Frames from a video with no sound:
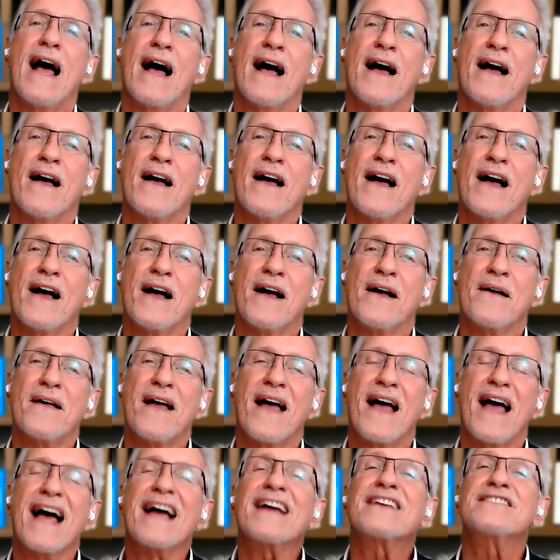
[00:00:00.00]

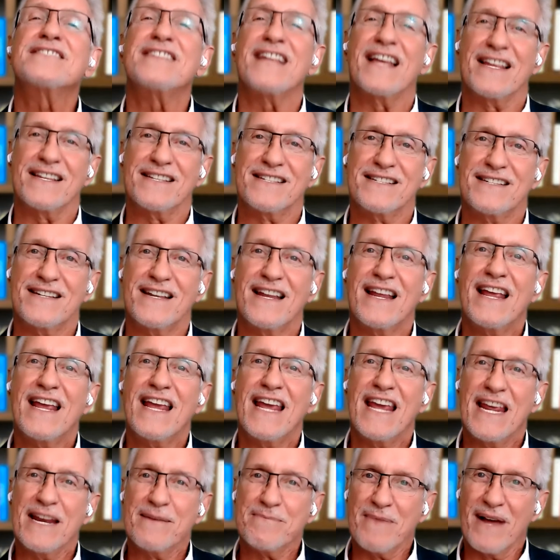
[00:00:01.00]
access
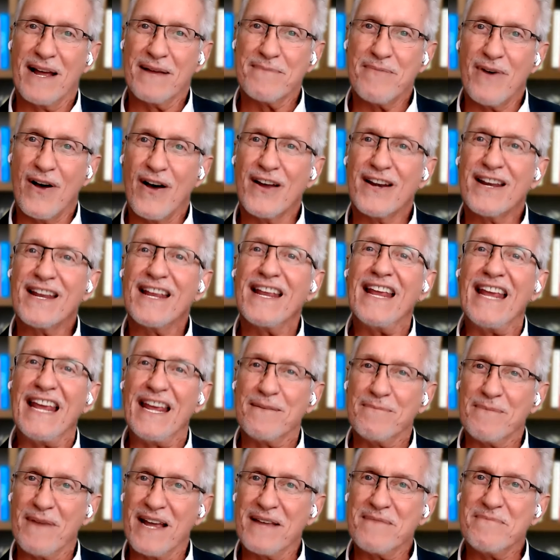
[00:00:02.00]
in my
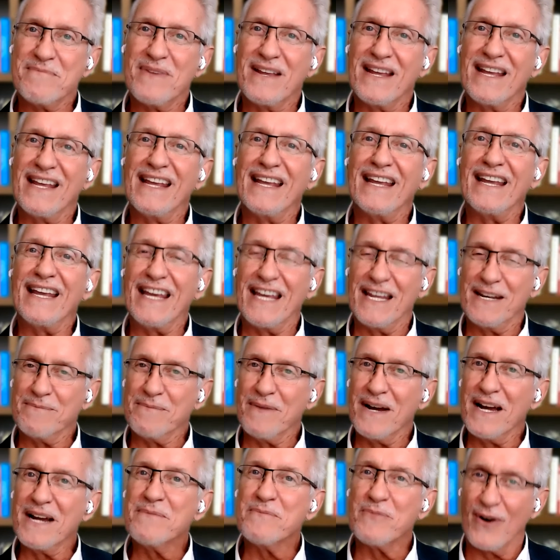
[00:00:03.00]
body, in my being, in
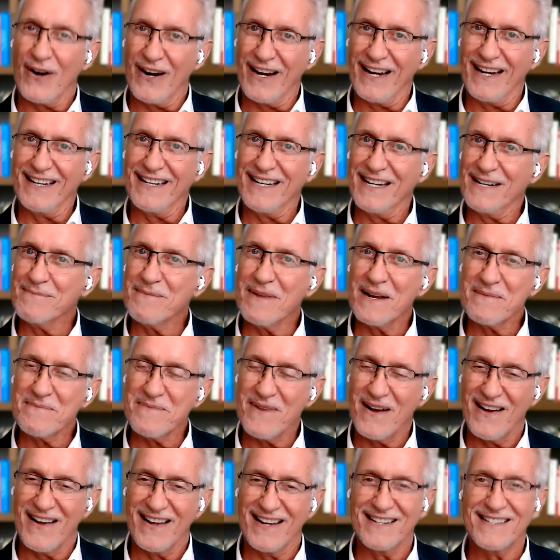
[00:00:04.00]
my brain, in my
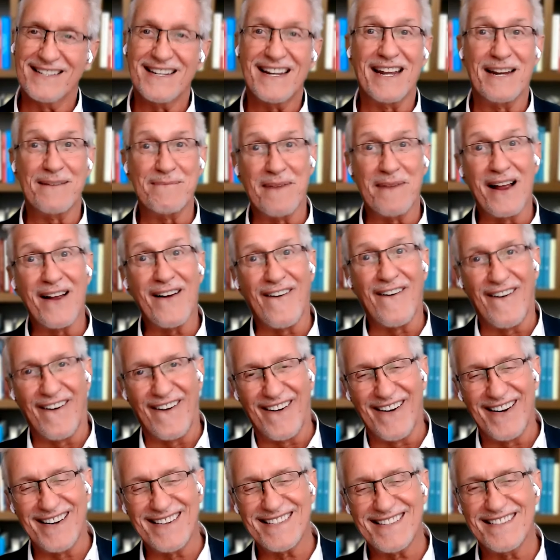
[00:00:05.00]
mind, in my
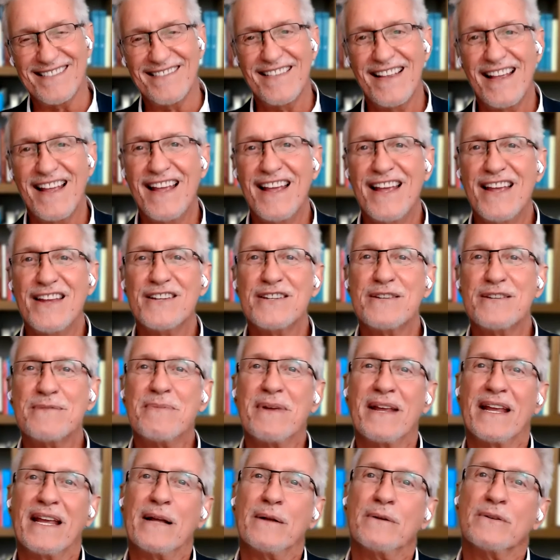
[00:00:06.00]
heart, to
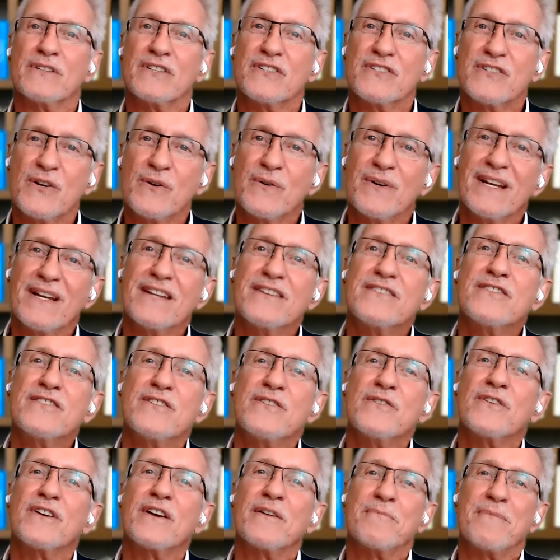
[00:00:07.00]
being able to tune
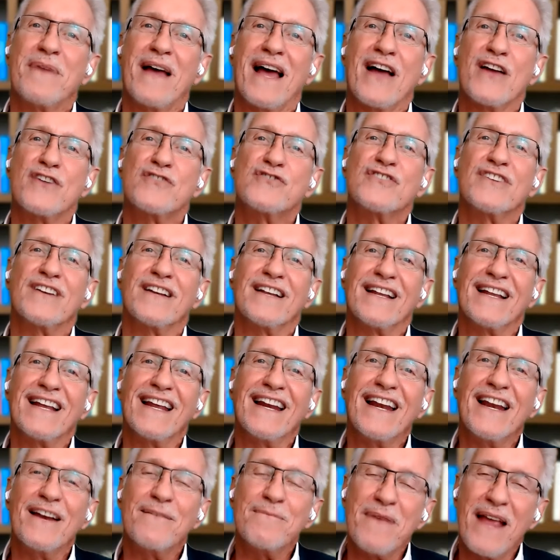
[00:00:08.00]
into you
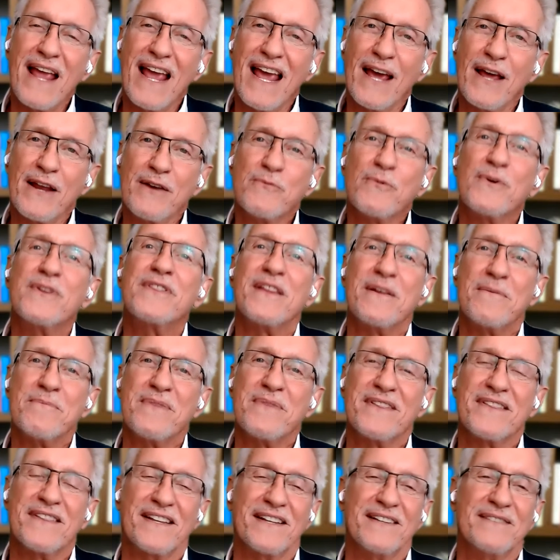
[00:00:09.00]
compassionately and with
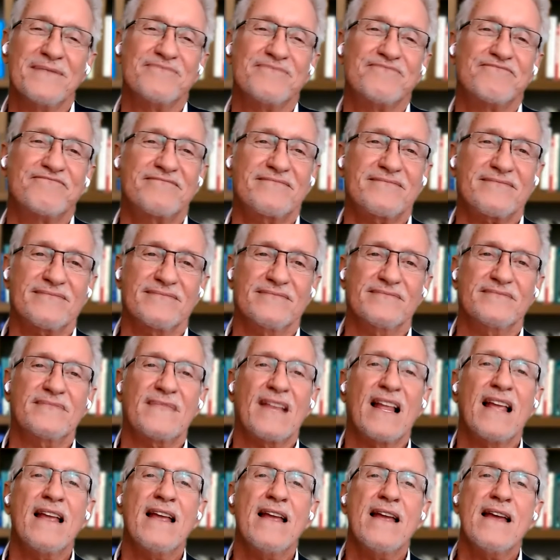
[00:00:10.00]
empathy.
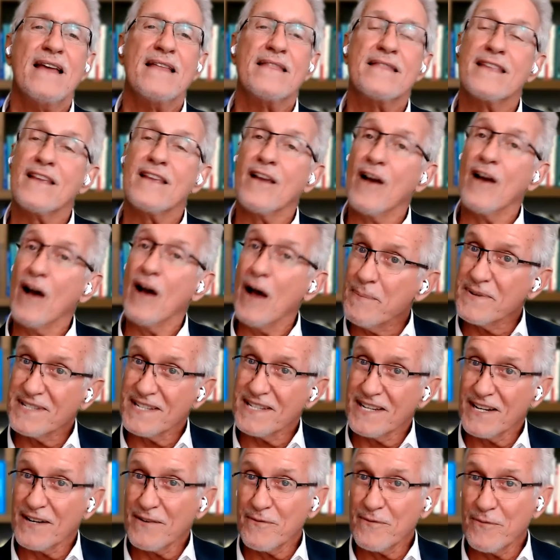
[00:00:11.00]
The
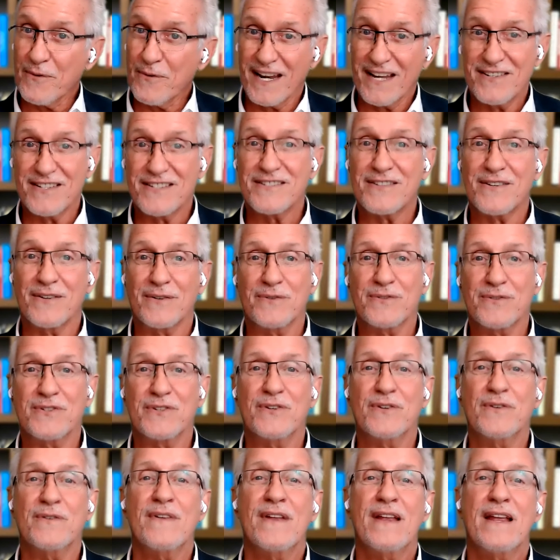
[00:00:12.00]
opposite of what I just told
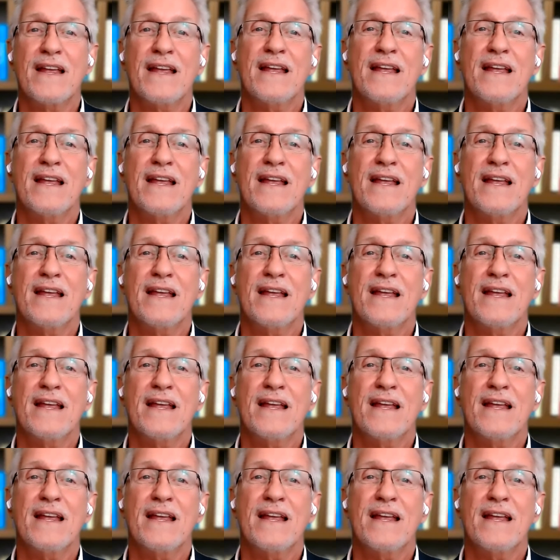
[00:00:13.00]
you